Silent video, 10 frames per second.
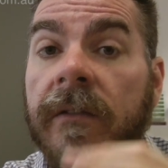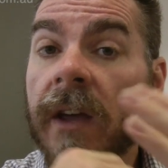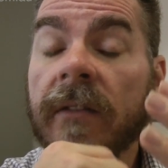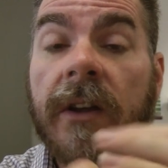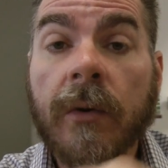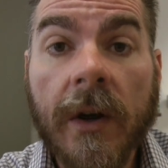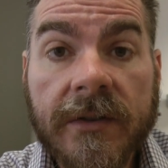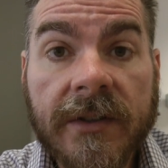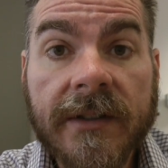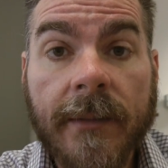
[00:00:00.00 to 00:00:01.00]
If you have any
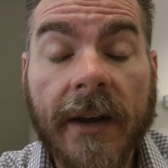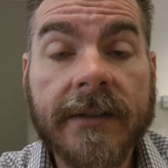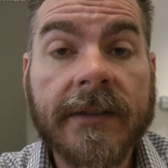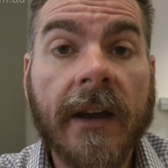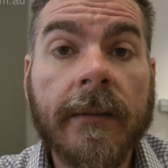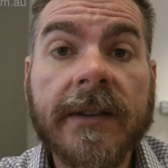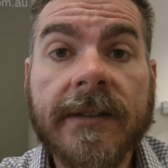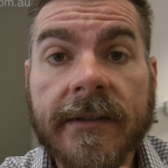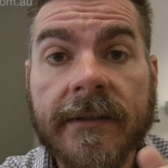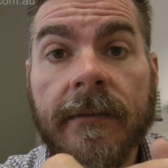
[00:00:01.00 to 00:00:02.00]
questions about
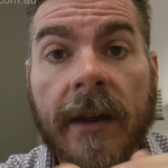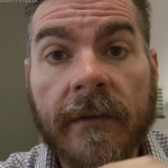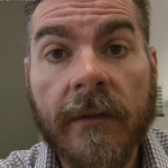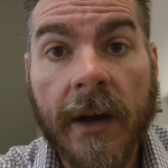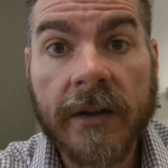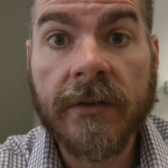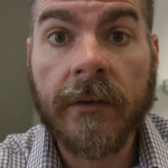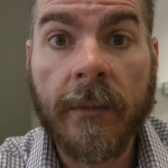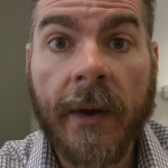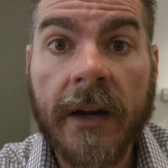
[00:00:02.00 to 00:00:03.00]
scabies, there's some information
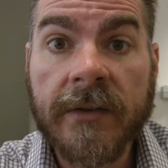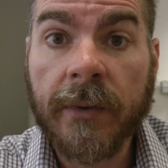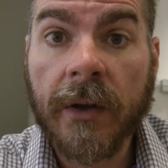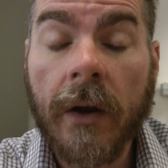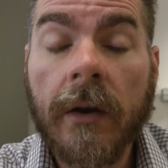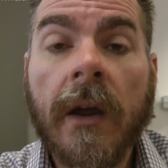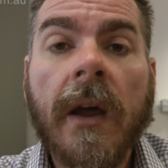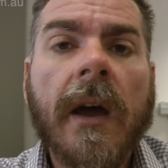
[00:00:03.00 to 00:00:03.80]
on the page below,